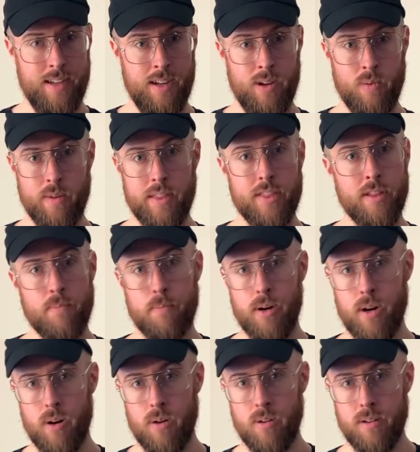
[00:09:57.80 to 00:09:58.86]
With the
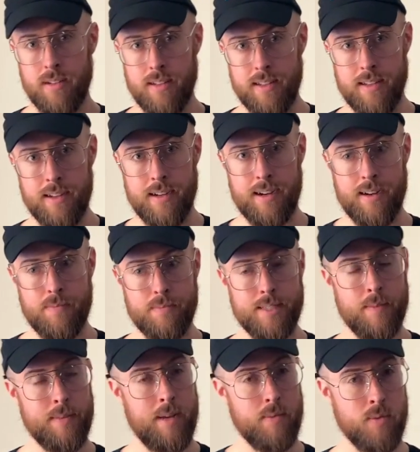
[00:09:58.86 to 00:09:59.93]
bow,
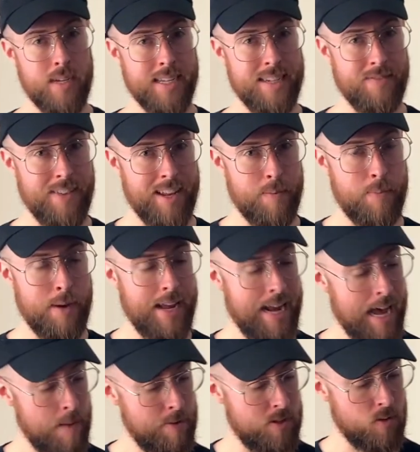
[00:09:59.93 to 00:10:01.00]
sometimes we can develop bad
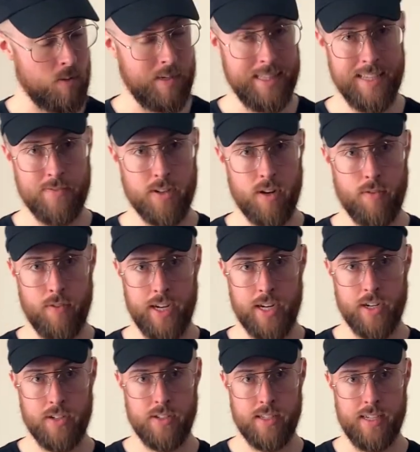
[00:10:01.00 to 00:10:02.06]
habits where we lift our
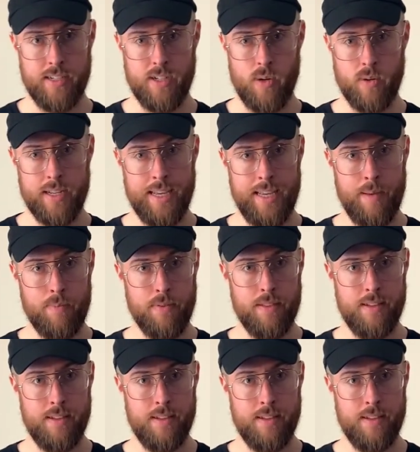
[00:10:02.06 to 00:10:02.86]
fingers and don't keep the